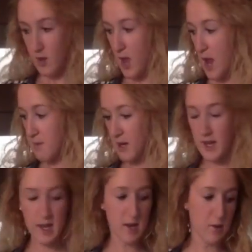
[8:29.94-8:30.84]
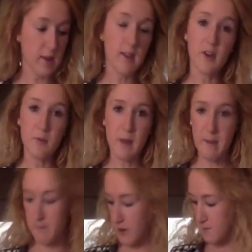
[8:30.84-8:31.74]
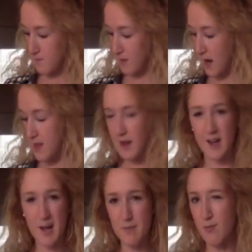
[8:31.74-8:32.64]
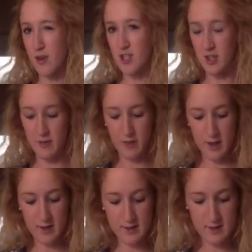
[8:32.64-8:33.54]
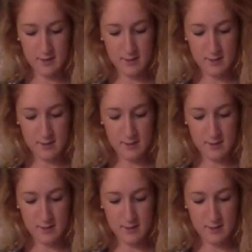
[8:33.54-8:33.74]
I'm going to hit it with a little pepper and then a couple more chili flakes.